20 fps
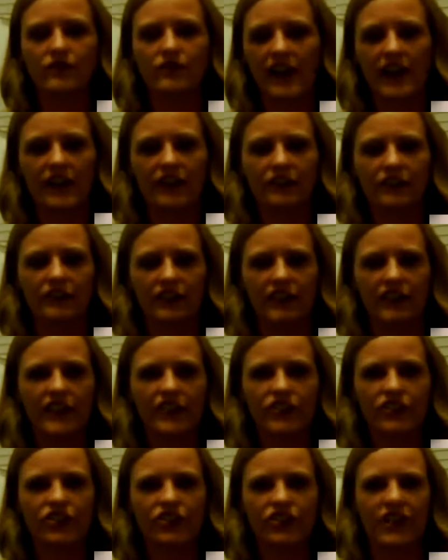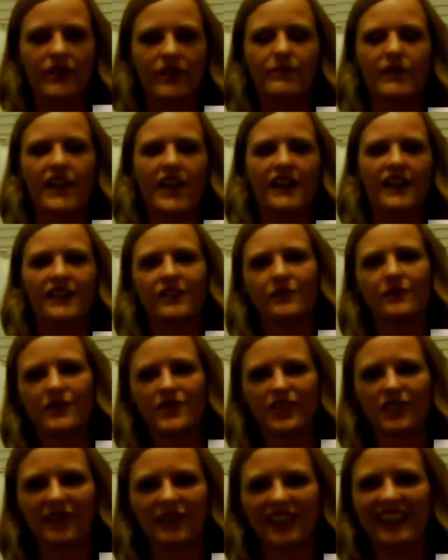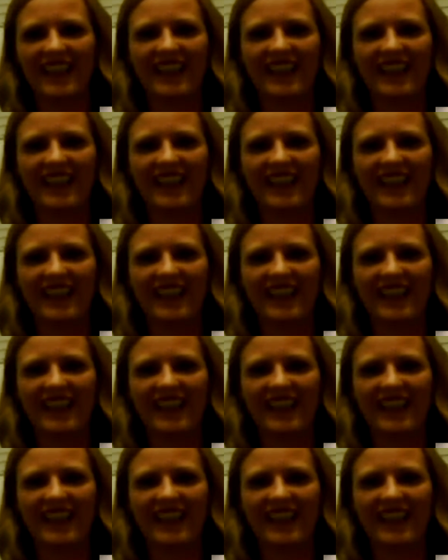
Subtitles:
failed relationship that ended miserably.